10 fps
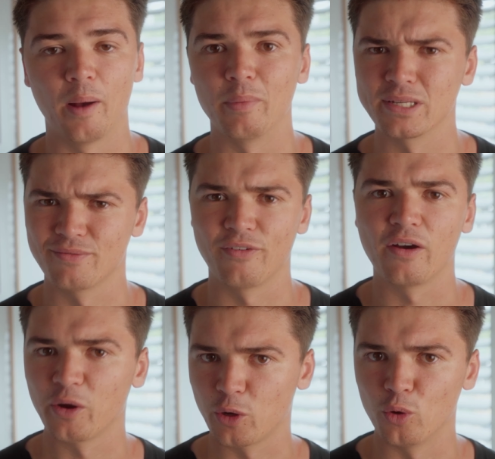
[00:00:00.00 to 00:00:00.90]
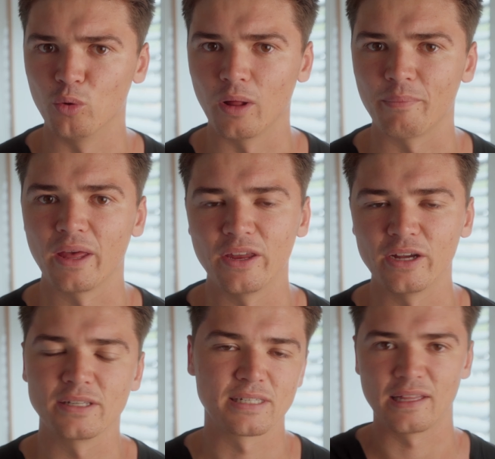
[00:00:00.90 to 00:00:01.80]
But it's very cool up there. You
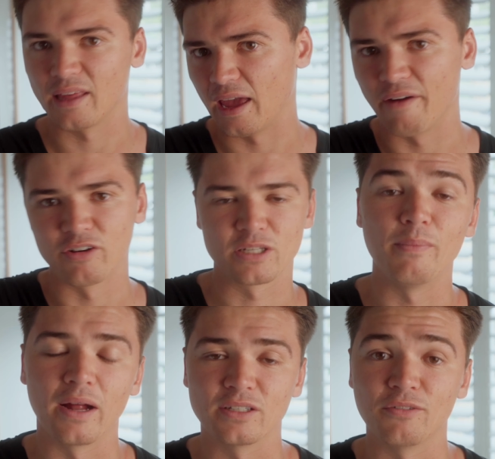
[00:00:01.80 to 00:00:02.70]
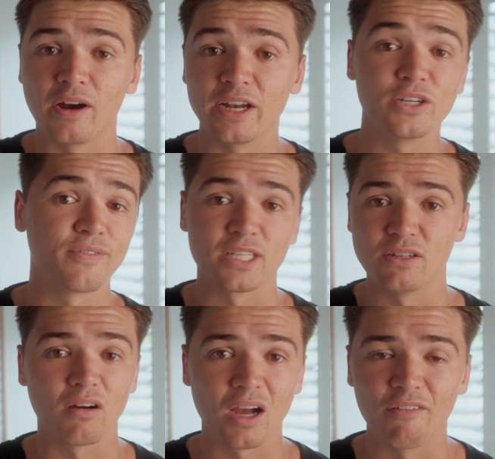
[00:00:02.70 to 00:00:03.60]
get to see the Everest mountain range if it's
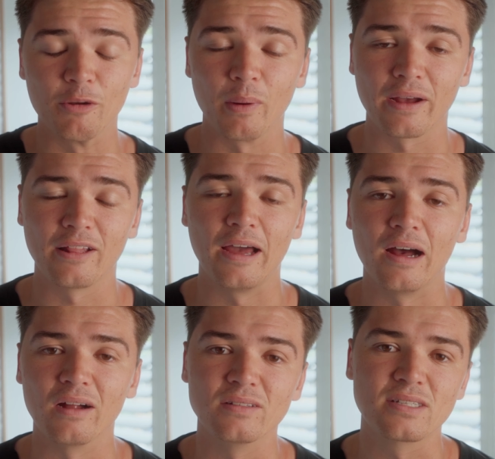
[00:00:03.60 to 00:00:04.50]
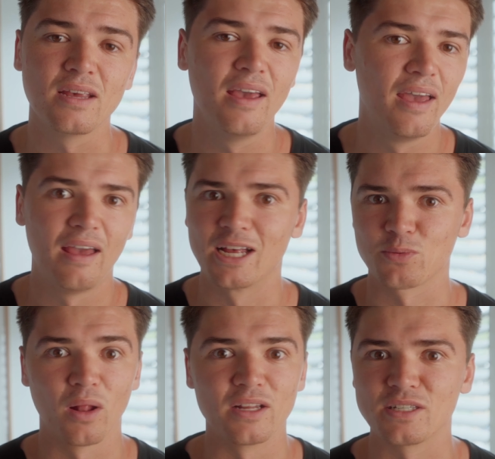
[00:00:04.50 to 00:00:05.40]
not covered by clouds, as
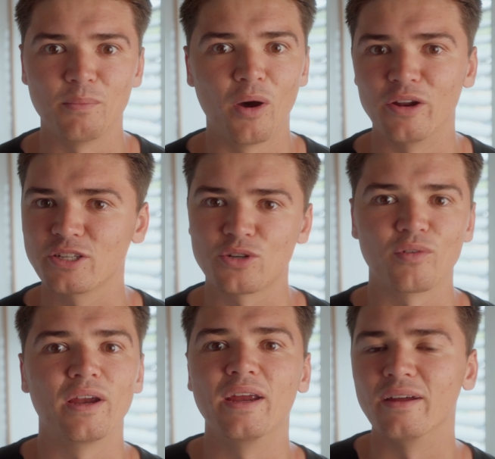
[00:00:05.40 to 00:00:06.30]
well as the monastery.